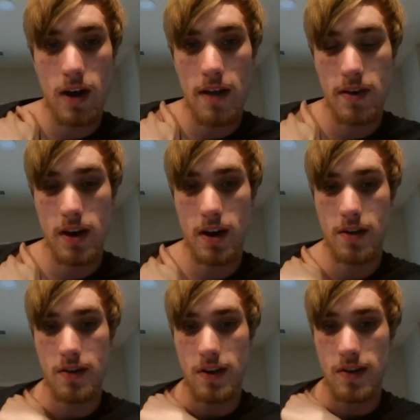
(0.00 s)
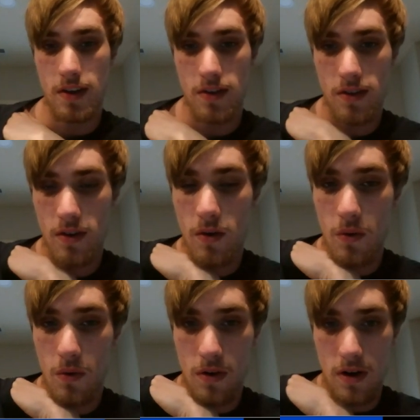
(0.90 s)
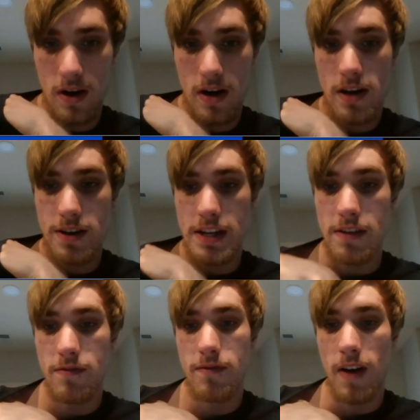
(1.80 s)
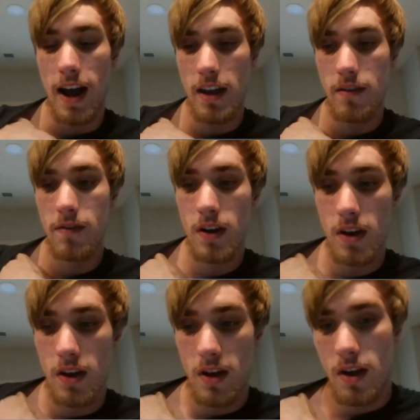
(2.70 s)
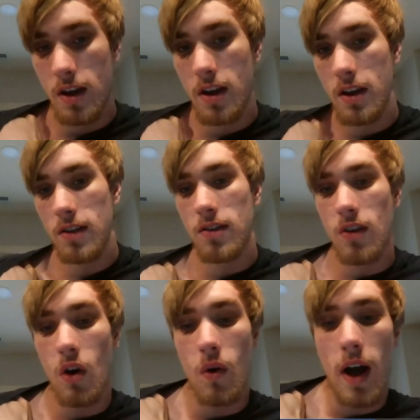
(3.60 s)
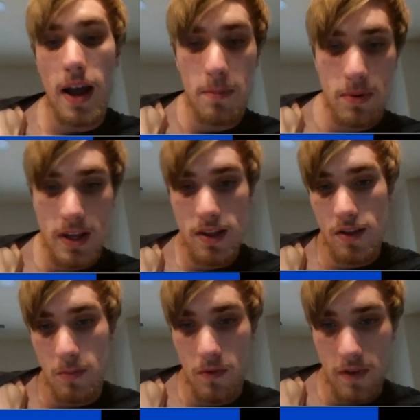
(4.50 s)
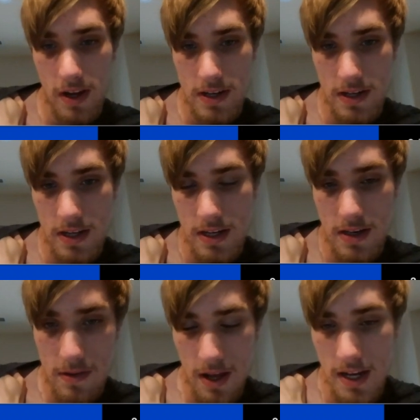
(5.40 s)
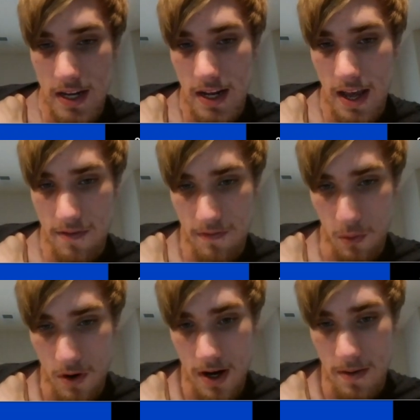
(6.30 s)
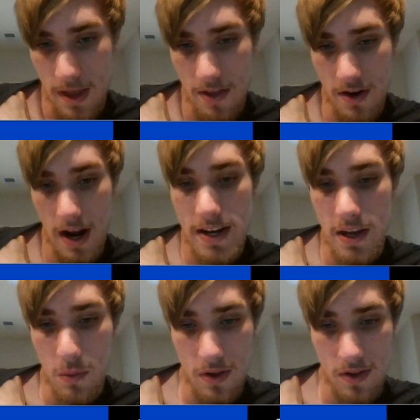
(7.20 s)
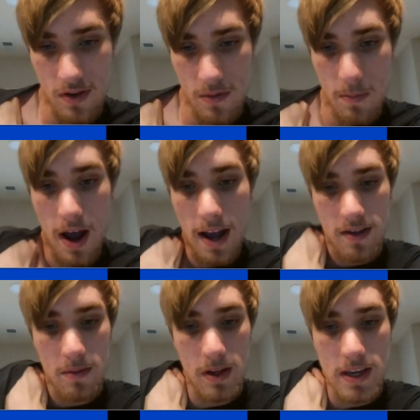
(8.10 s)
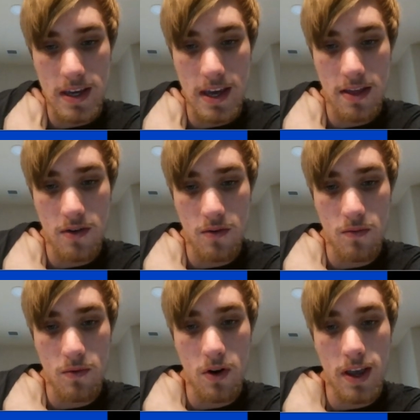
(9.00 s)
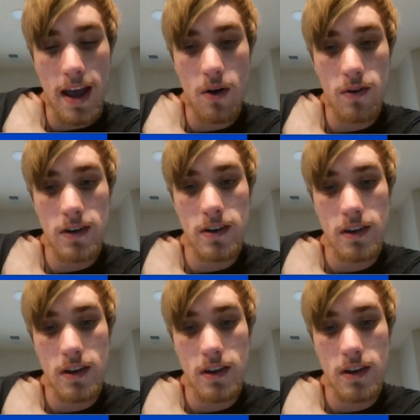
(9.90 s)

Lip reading: arriving on either c6 or d5. So I played this move knight e to f4, and the other idea was to possibly get the rook out,